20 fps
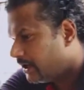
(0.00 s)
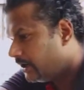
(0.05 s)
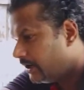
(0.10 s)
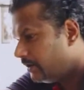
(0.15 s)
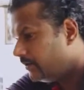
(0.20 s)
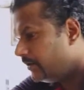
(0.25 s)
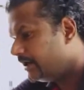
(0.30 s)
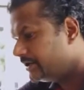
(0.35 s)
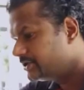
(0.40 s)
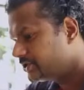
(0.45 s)

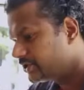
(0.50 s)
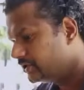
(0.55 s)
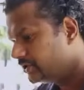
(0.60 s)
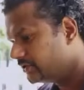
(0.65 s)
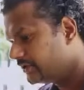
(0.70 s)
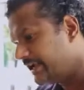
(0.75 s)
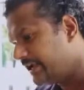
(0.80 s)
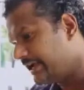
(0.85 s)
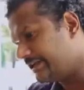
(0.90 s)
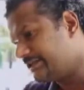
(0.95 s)
How are
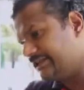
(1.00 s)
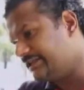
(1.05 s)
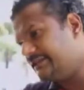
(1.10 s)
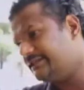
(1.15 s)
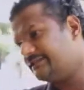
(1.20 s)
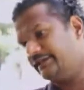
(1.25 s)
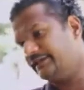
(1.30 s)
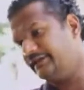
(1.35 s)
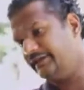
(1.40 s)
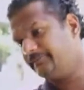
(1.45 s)
children
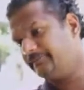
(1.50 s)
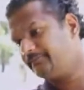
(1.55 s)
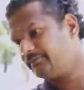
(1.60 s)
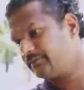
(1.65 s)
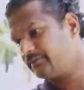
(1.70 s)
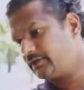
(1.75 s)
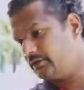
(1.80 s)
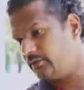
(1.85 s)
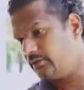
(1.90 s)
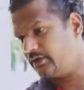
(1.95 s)
actually studying?
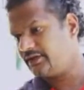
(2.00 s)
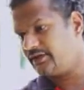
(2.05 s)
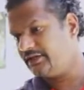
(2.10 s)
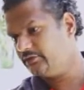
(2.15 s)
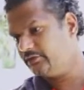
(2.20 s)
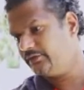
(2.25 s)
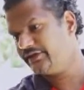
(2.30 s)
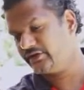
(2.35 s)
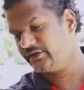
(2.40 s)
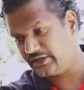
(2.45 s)
What are
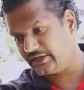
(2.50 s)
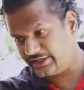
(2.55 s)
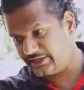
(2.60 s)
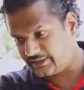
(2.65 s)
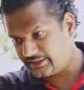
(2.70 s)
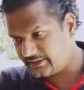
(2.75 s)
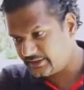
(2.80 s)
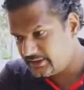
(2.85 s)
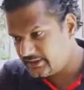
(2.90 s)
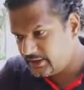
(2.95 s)
they doing
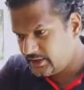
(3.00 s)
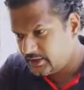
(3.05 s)
online?